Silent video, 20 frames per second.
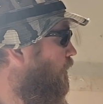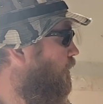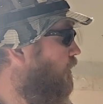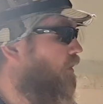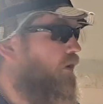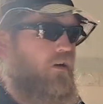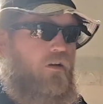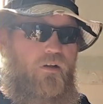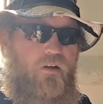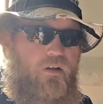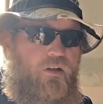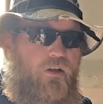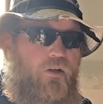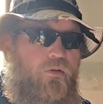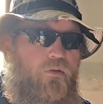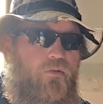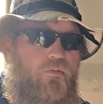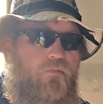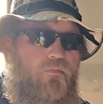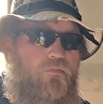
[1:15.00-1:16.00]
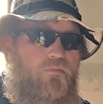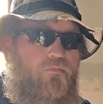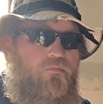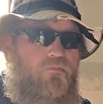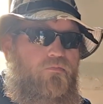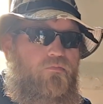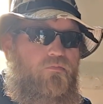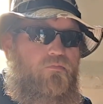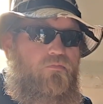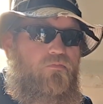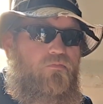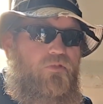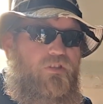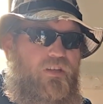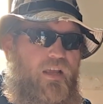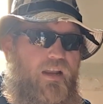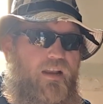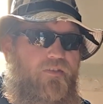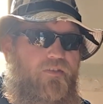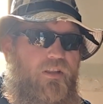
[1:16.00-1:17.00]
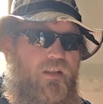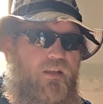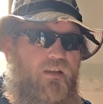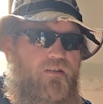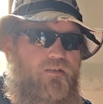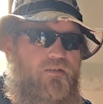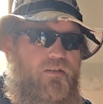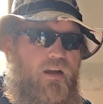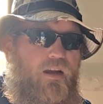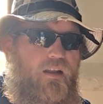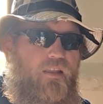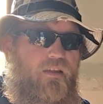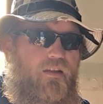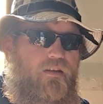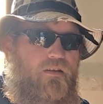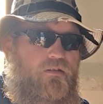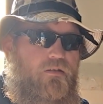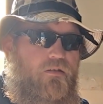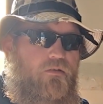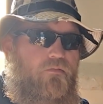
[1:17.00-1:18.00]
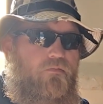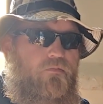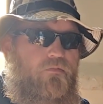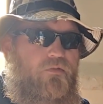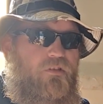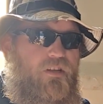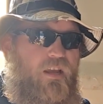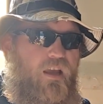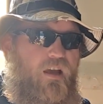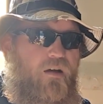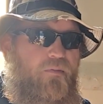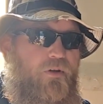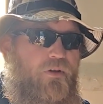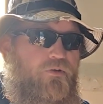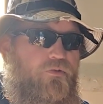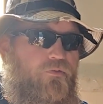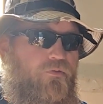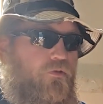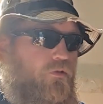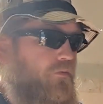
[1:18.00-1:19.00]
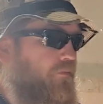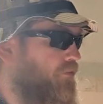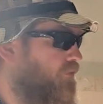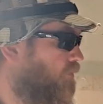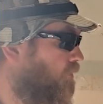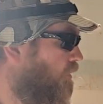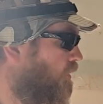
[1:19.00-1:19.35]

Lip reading: and I'm going to go set everything inside of this and see how much room